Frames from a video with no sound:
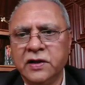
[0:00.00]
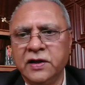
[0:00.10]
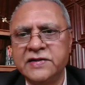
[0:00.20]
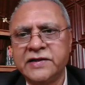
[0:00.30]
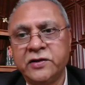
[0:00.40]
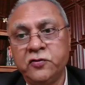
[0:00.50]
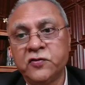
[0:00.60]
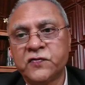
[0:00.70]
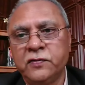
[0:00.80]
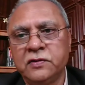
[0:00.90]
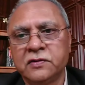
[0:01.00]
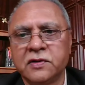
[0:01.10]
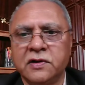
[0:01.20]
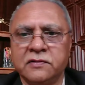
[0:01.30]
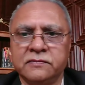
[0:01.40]
Is it useful
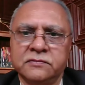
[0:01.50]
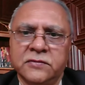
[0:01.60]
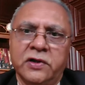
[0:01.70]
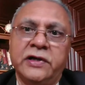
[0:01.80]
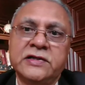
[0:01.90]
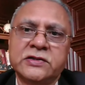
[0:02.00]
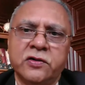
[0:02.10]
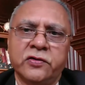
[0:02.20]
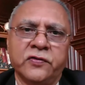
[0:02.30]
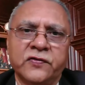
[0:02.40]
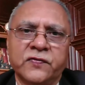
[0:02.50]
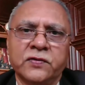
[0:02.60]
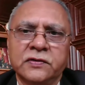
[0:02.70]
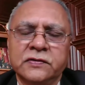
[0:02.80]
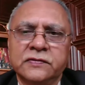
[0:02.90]
or it is not useful?
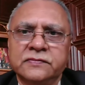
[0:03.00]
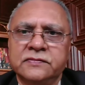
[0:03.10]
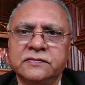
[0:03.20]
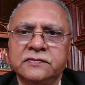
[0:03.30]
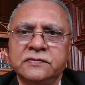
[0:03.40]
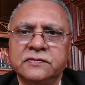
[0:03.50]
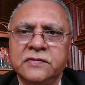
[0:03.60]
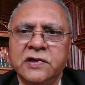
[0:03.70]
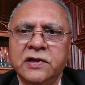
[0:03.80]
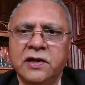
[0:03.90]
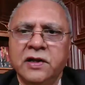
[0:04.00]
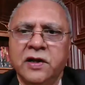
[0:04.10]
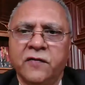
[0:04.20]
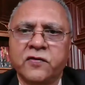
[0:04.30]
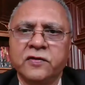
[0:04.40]

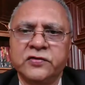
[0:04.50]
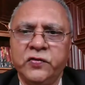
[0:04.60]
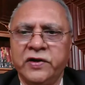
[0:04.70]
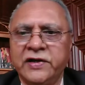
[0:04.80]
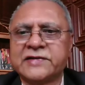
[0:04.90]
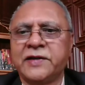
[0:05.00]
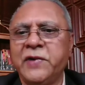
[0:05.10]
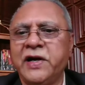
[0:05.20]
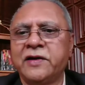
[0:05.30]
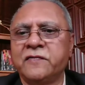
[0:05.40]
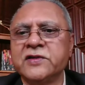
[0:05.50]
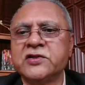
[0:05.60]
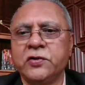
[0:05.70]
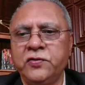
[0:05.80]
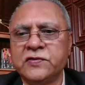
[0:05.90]
Of course, you understand better
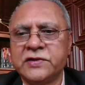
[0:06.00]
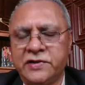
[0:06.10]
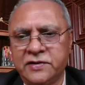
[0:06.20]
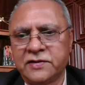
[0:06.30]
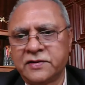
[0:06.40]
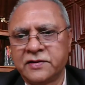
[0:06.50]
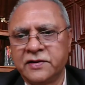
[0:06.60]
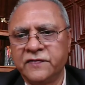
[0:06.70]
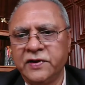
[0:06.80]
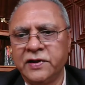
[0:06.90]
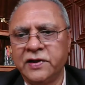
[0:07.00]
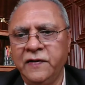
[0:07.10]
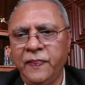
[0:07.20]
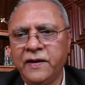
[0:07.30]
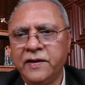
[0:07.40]
once you use it,
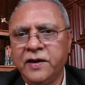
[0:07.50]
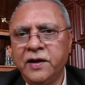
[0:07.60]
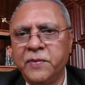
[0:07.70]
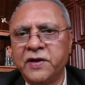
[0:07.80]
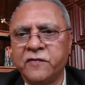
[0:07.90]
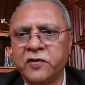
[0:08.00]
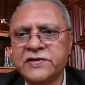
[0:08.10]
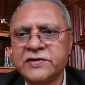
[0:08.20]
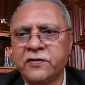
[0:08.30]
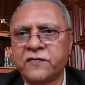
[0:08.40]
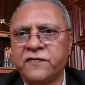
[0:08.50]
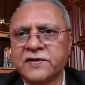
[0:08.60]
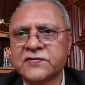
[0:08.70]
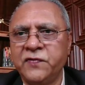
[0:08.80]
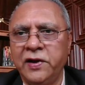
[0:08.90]
definitely. But what is your
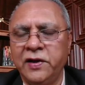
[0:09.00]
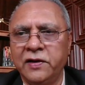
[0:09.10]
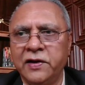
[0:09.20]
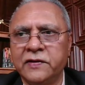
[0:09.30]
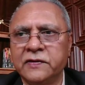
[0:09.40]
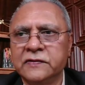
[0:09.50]
first feeling like?